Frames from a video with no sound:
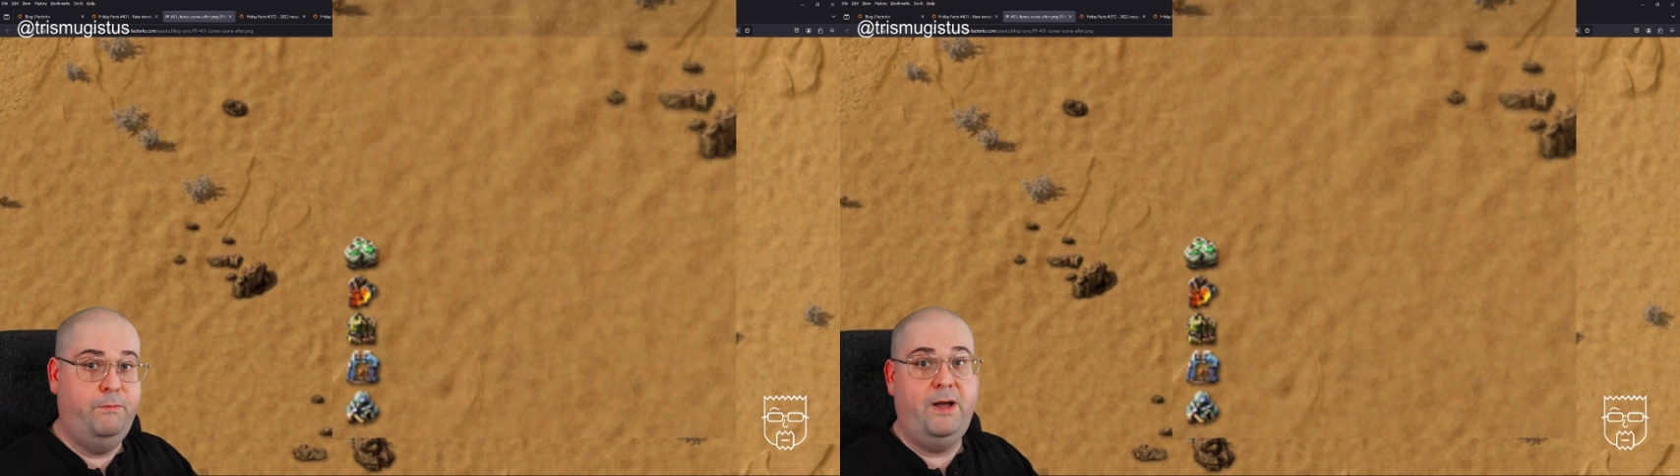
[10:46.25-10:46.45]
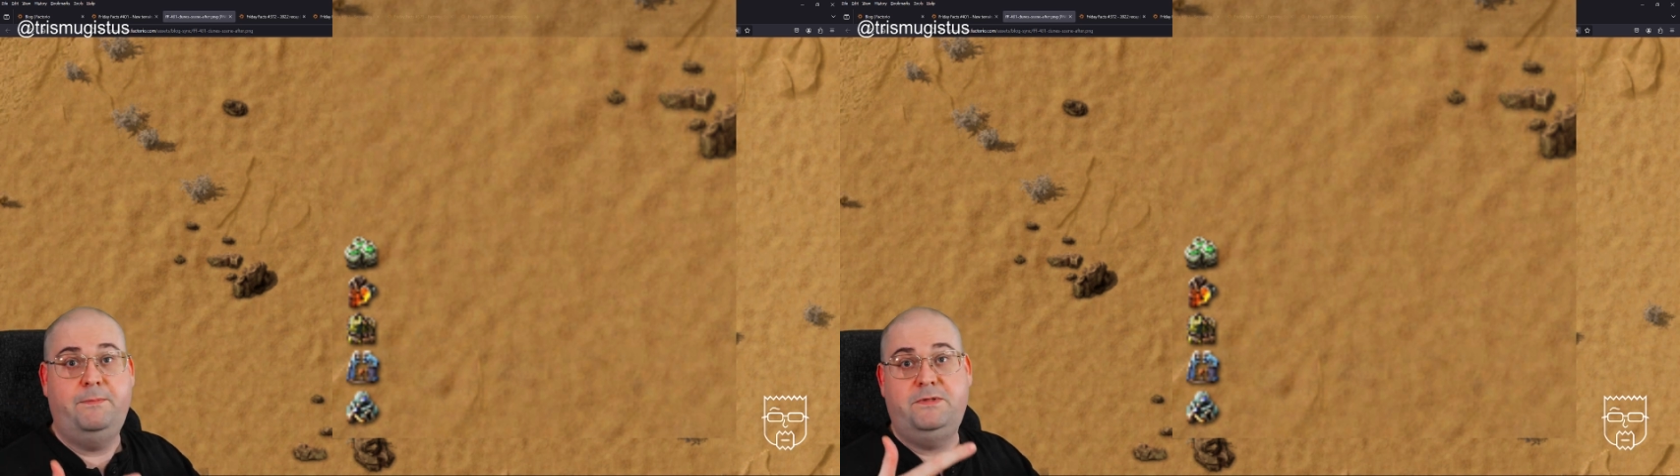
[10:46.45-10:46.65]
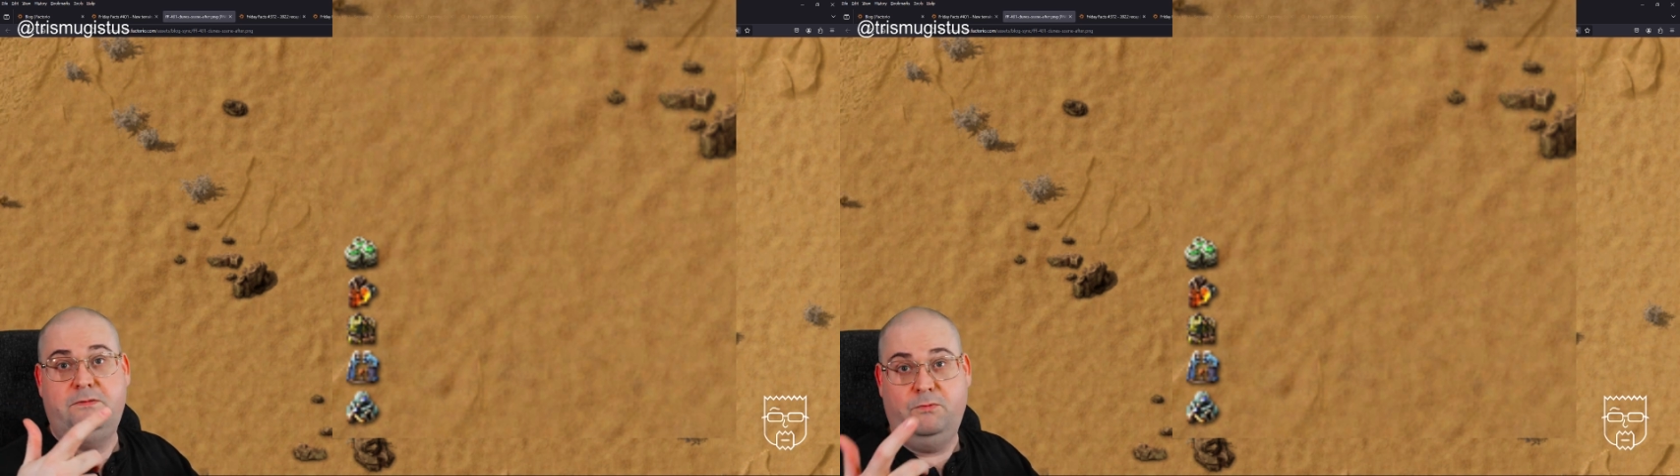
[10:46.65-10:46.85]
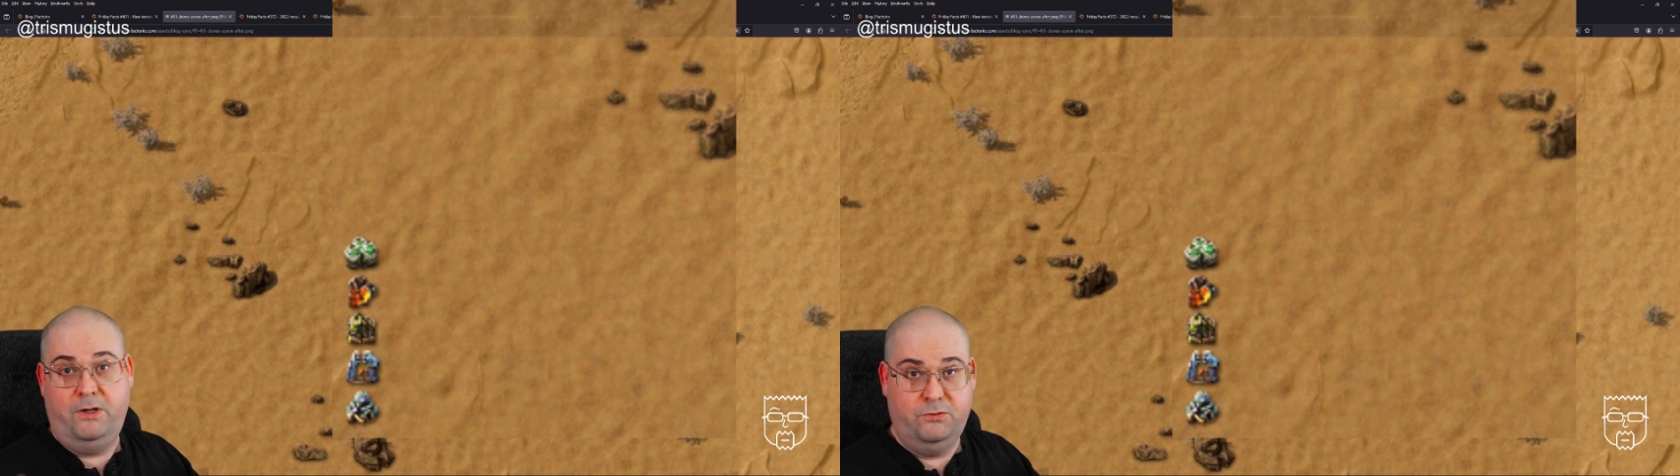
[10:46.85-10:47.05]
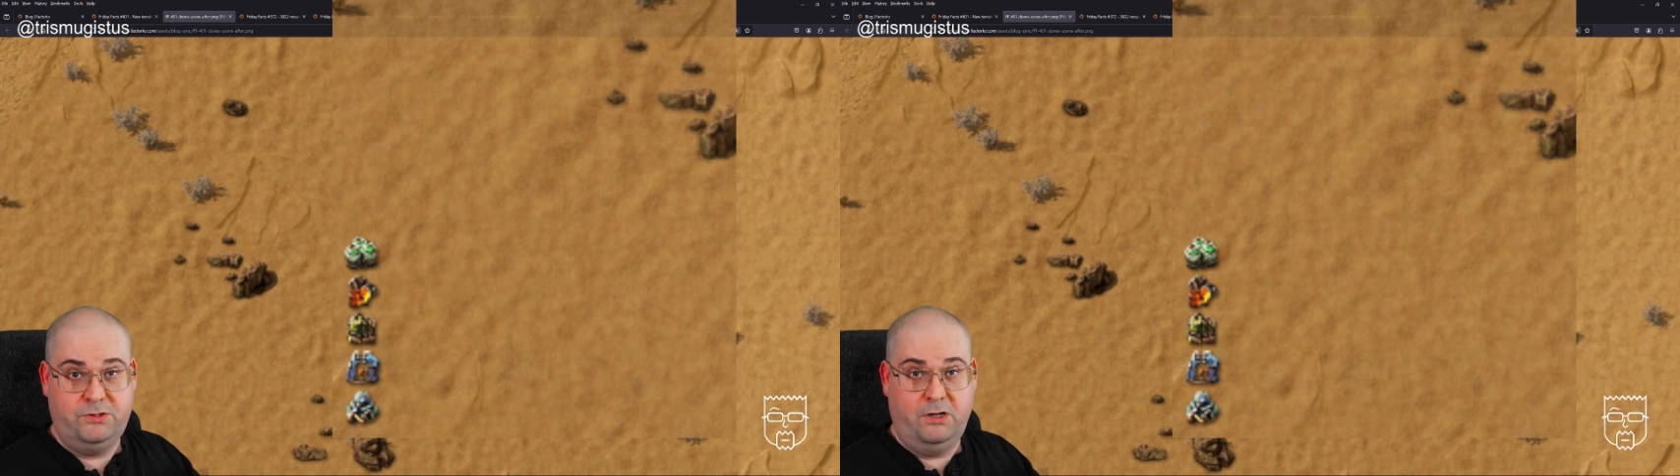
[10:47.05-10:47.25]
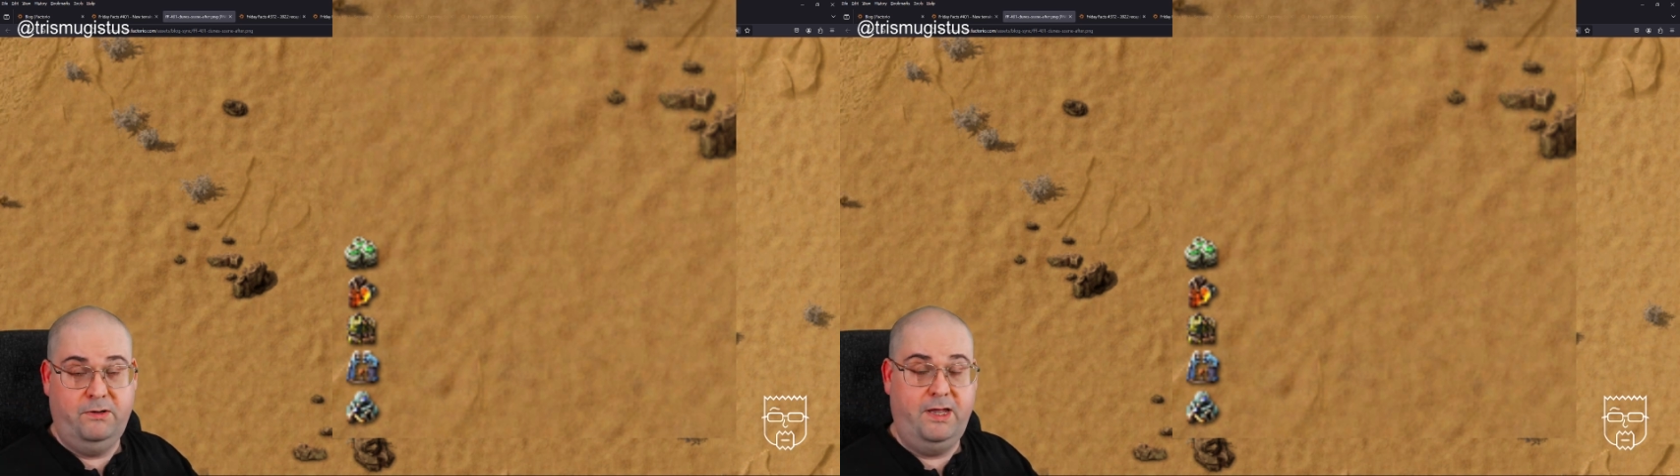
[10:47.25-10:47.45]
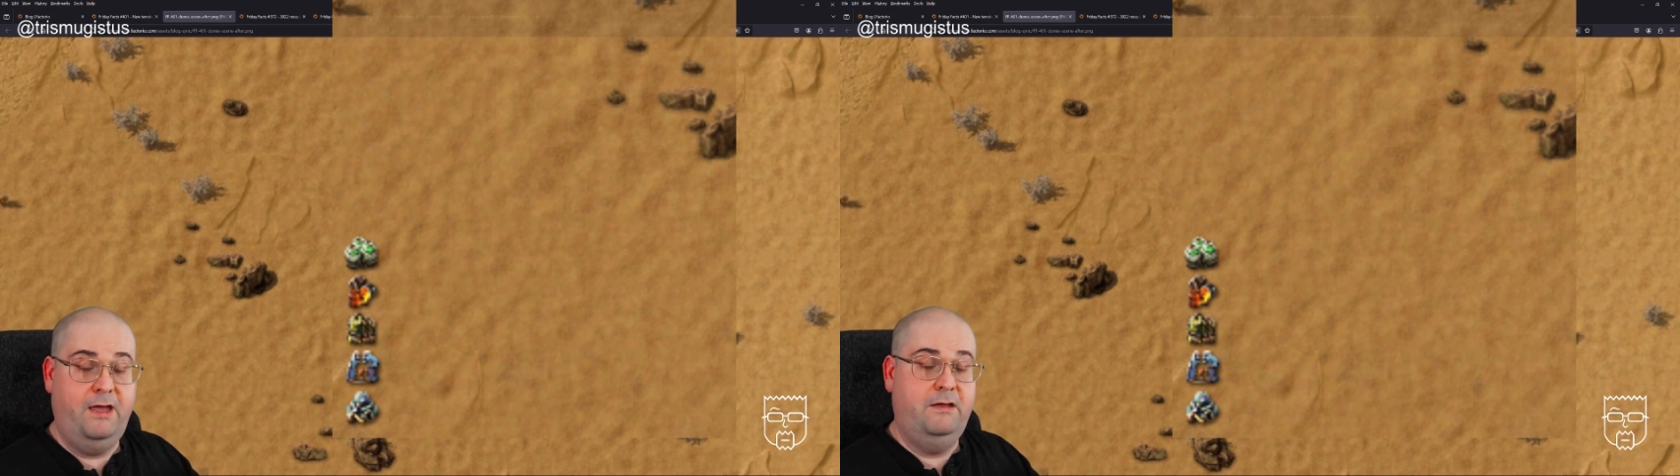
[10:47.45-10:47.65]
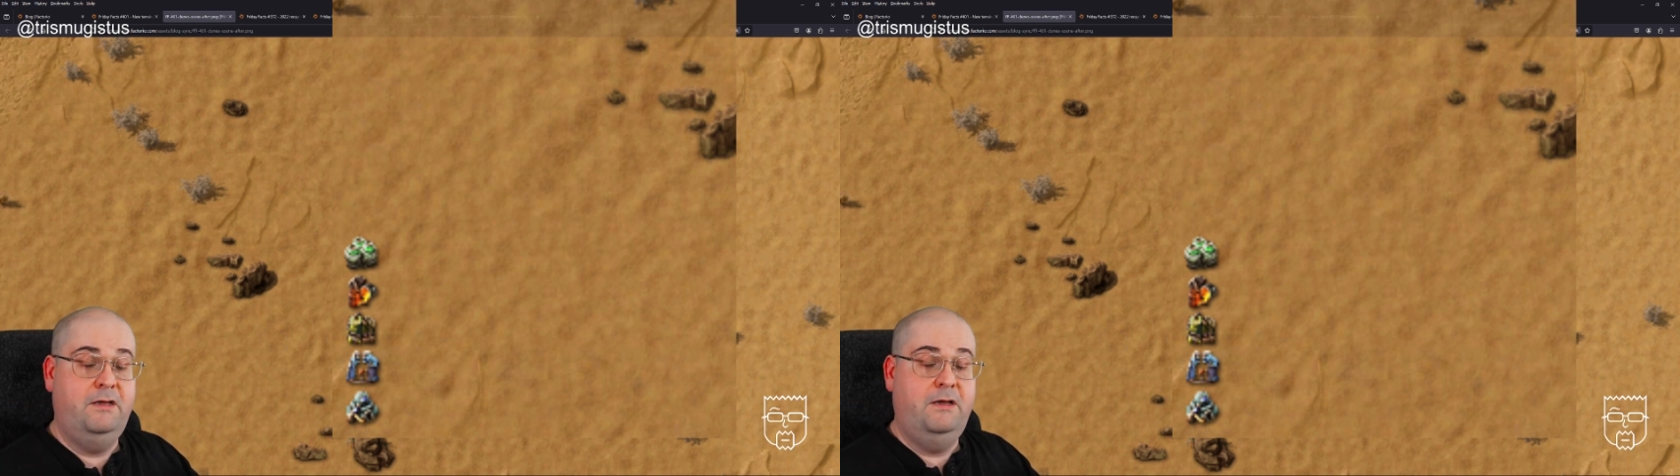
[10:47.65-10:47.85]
perhaps we also get